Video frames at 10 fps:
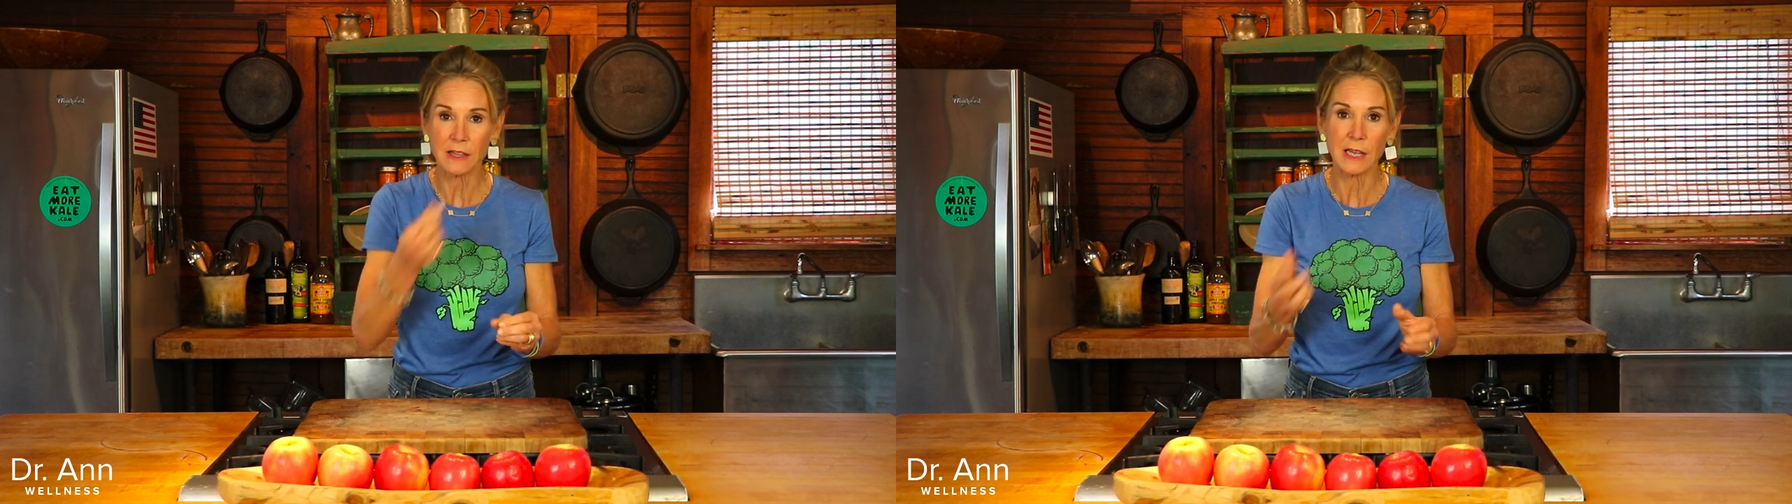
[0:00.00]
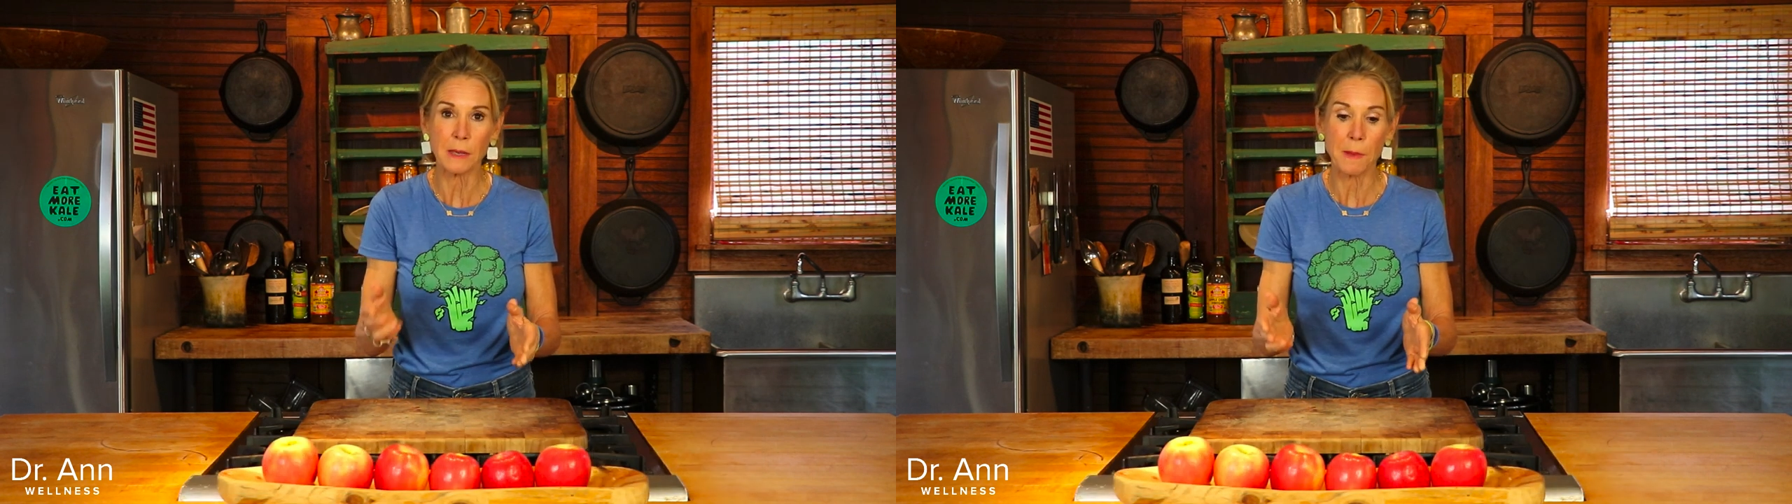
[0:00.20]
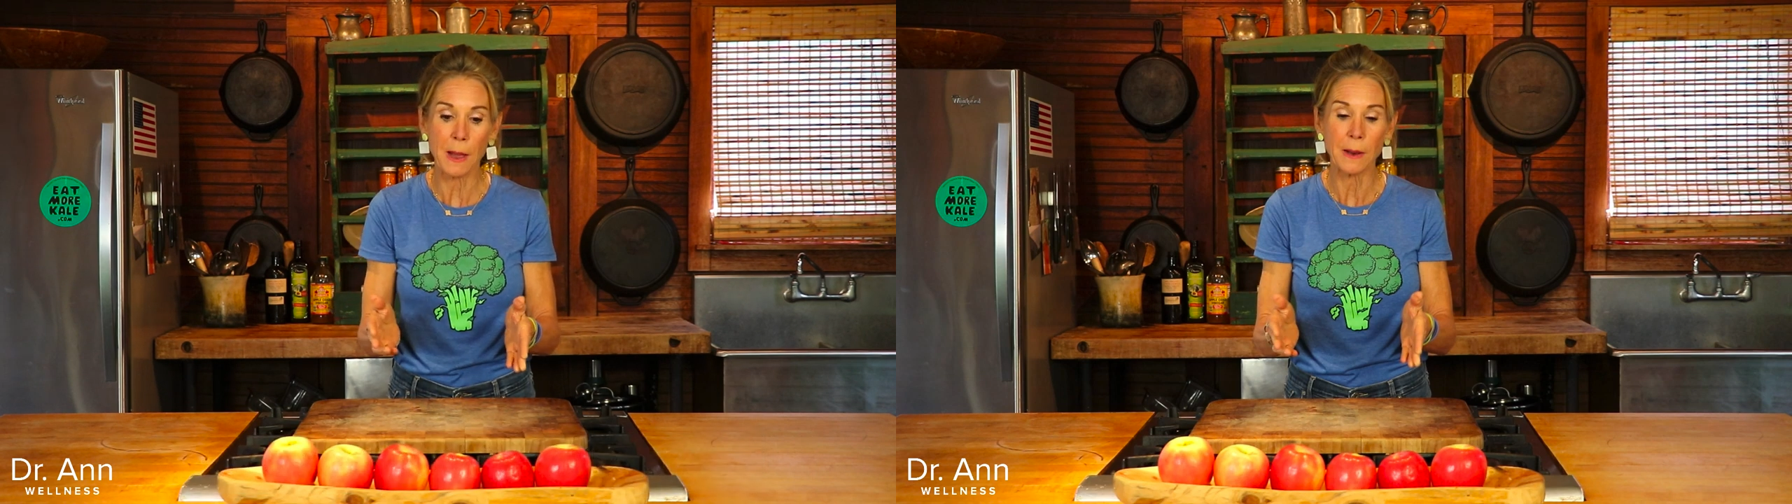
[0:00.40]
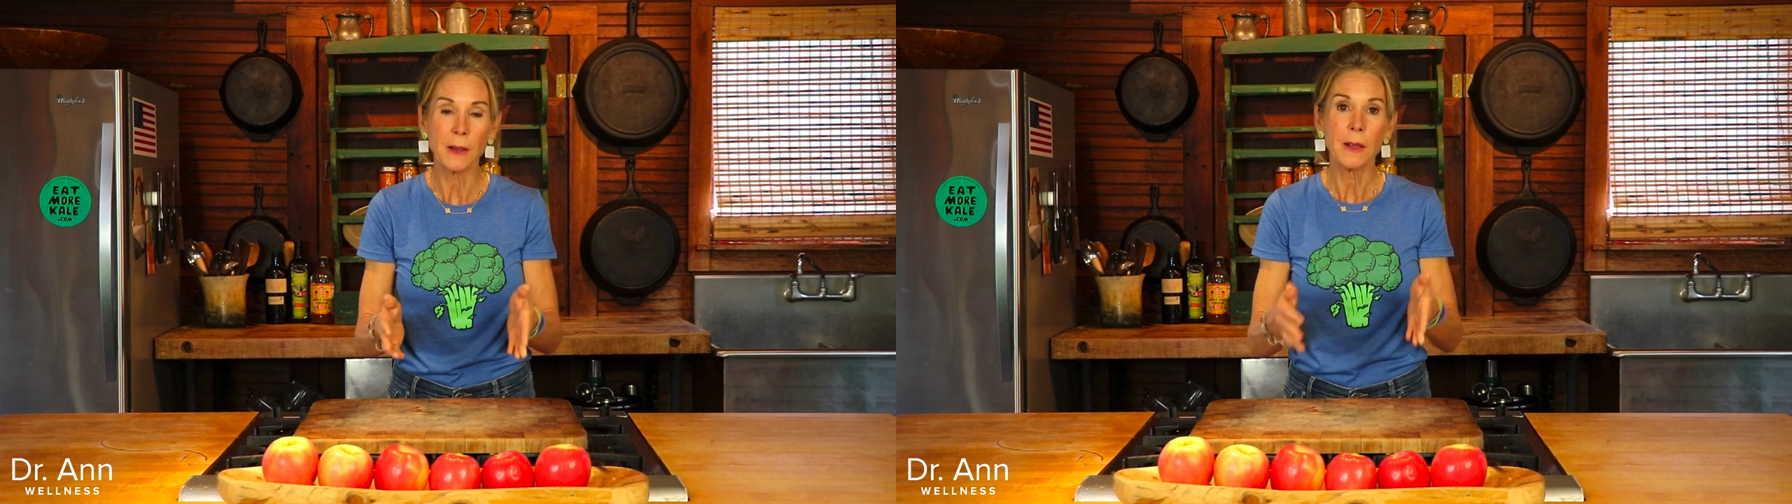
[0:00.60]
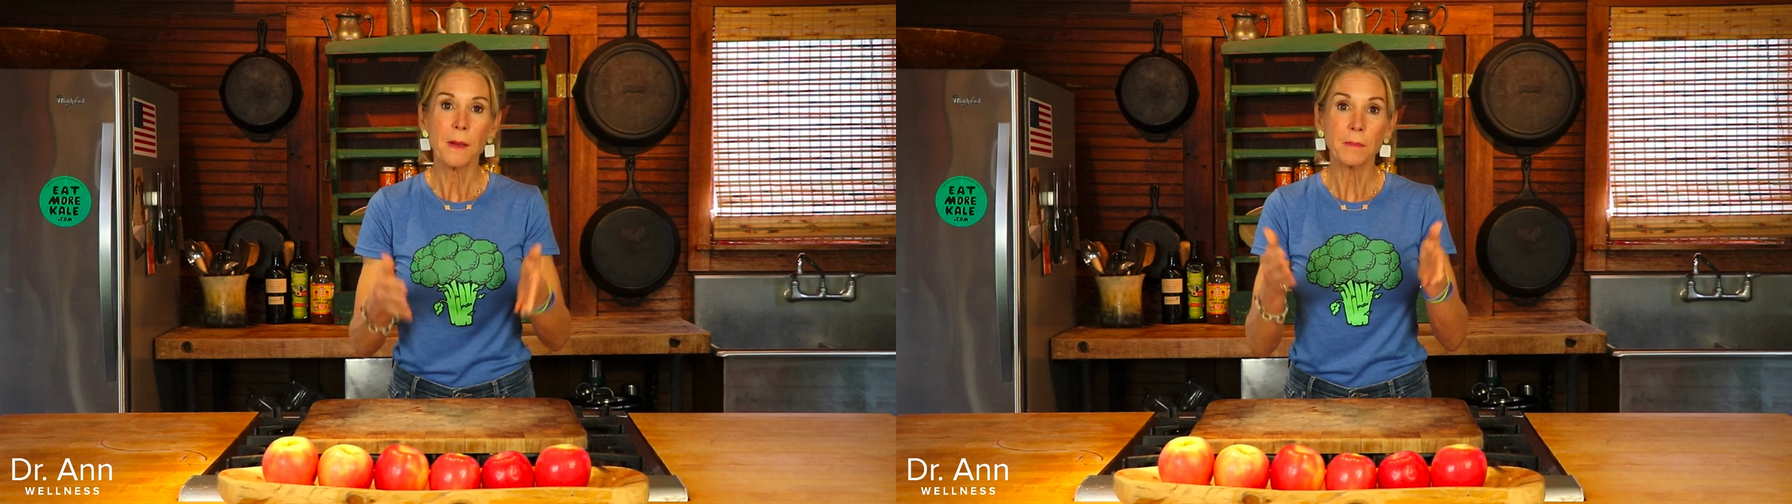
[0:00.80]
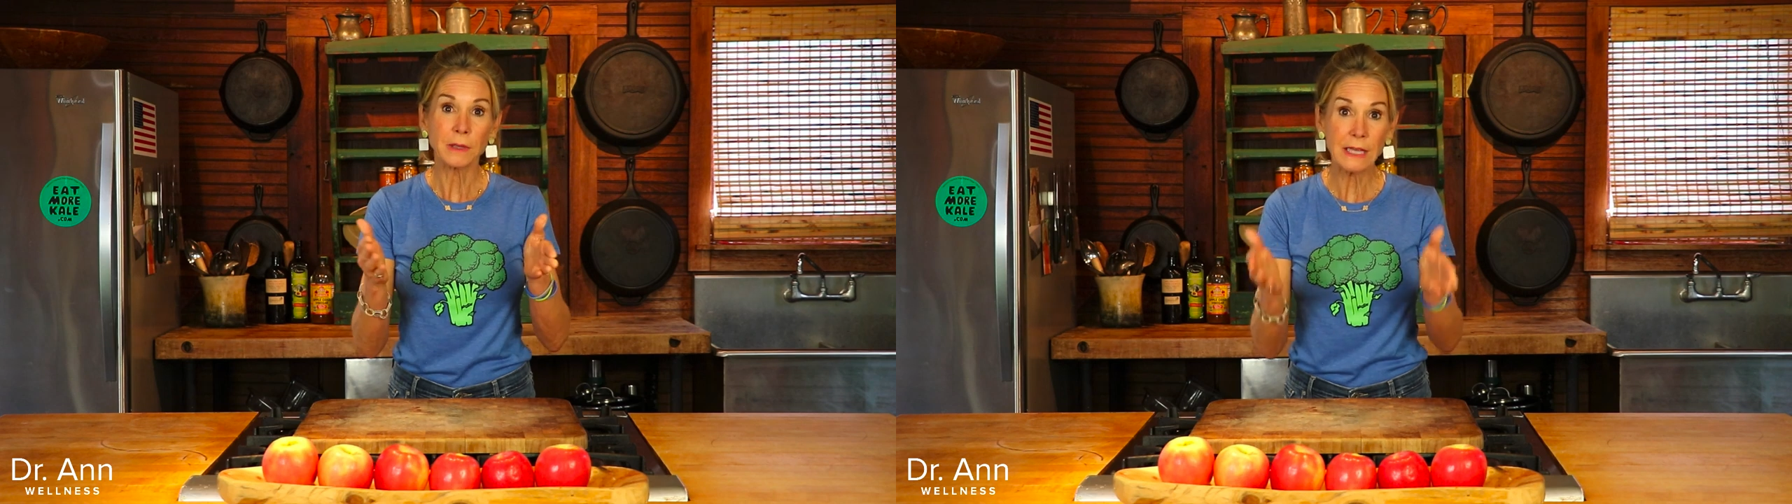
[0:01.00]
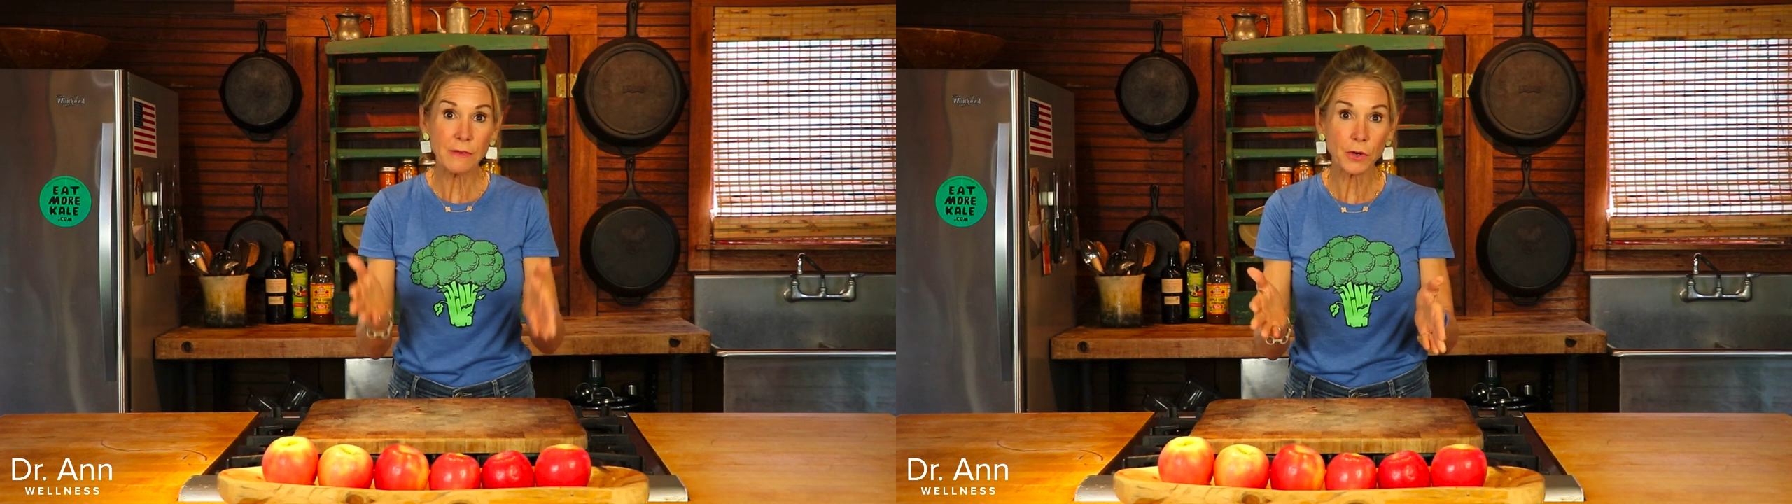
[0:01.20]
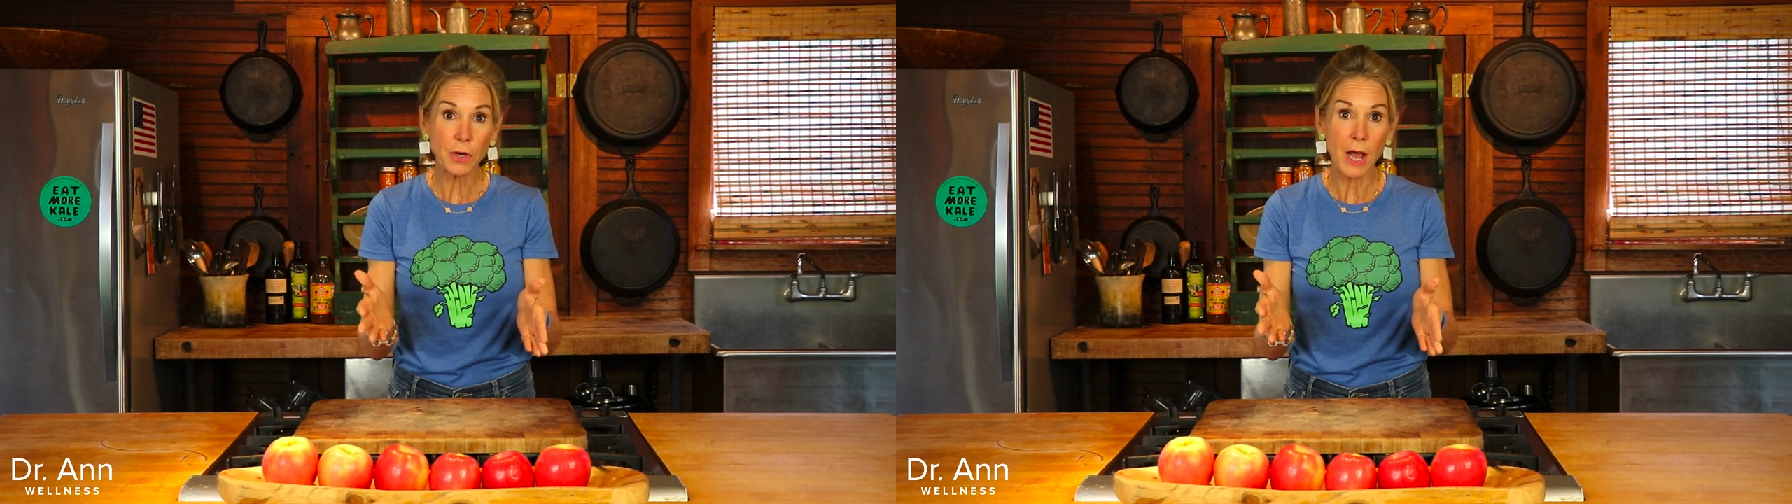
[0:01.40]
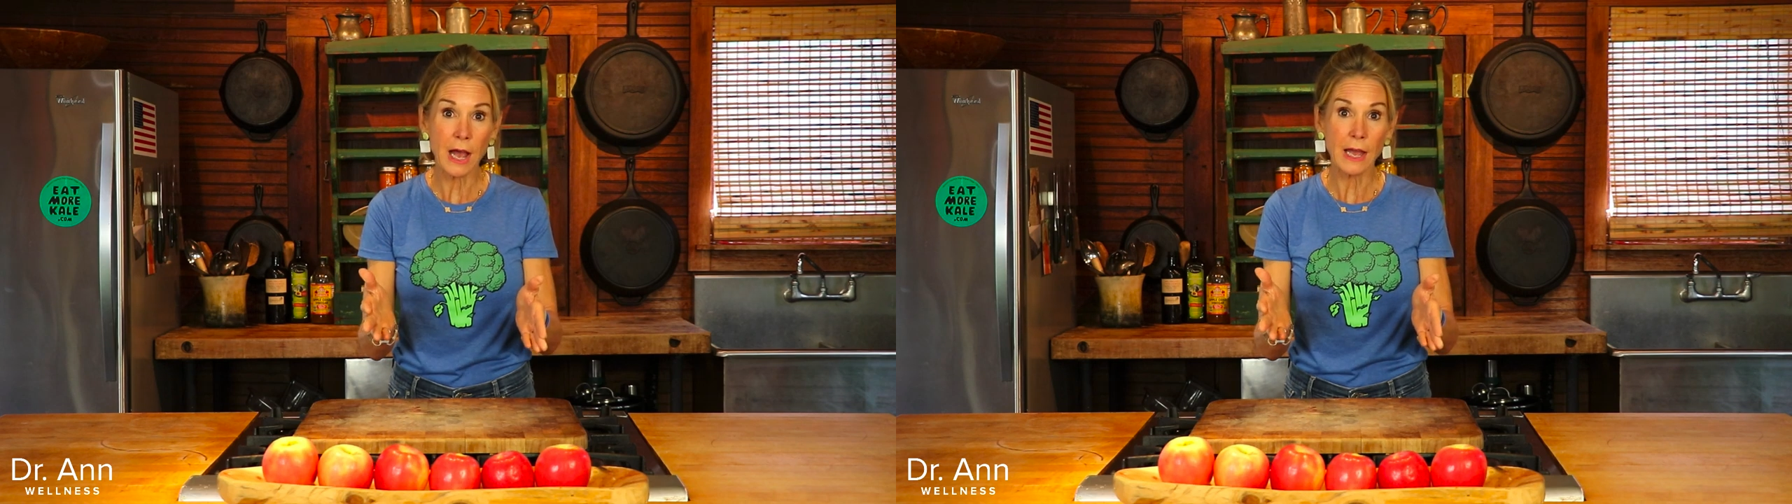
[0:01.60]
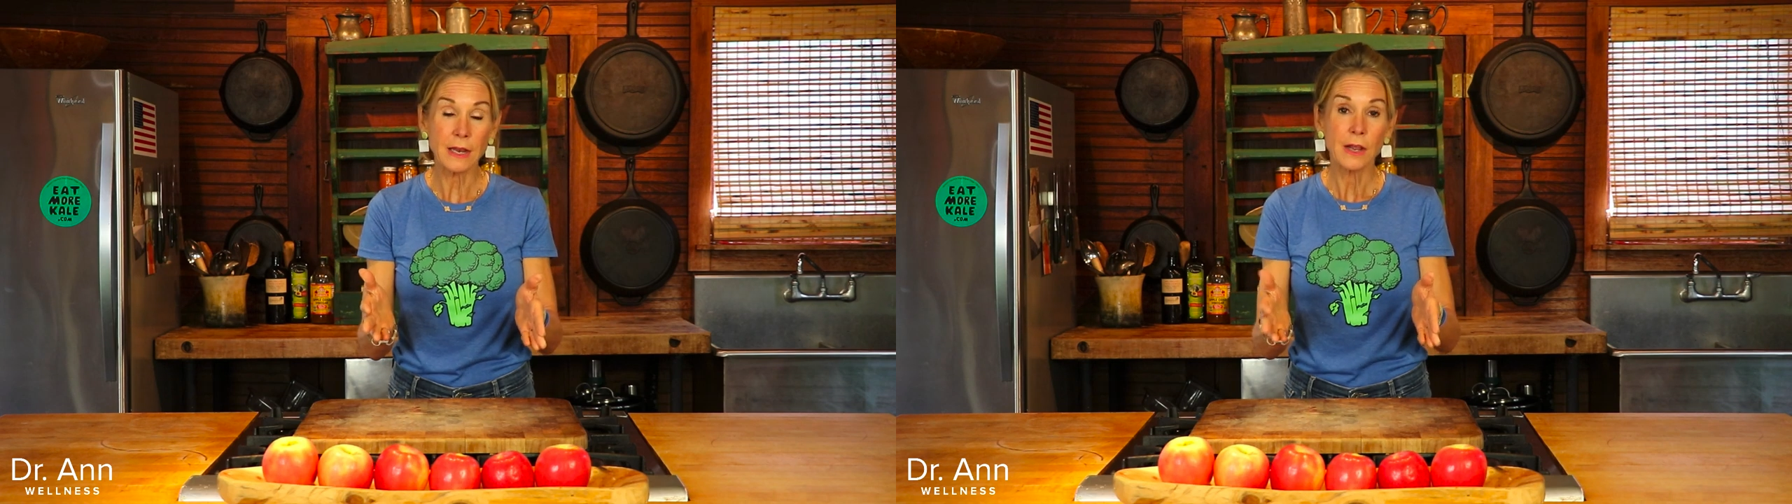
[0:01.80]
think about. Believe it or
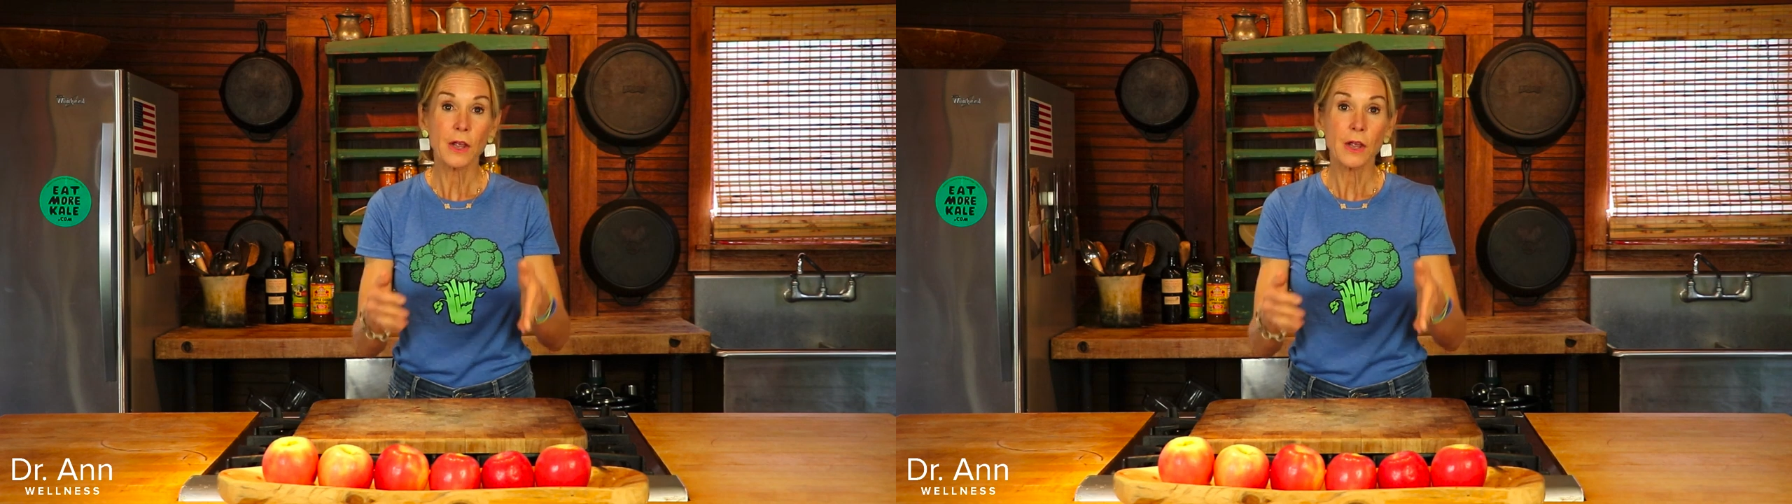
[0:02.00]
not,